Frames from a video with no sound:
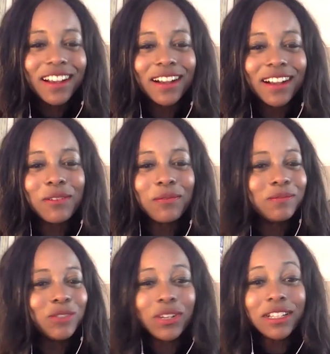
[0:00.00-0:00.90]
Uh,
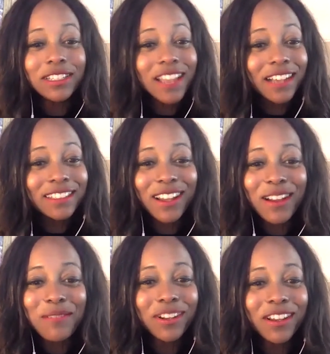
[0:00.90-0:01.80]
join us next
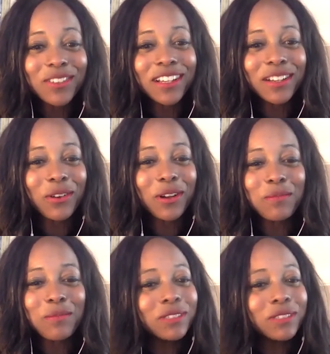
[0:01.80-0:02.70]
time for another
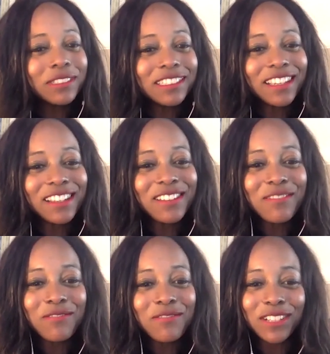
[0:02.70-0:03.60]
incredible real estate
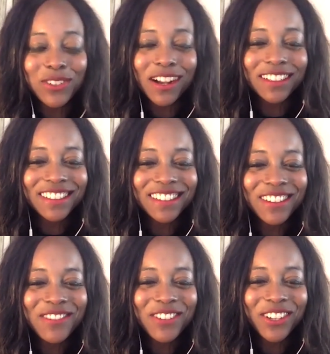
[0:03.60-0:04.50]
investor goddess
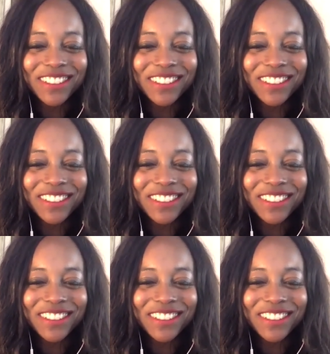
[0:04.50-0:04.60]
interview.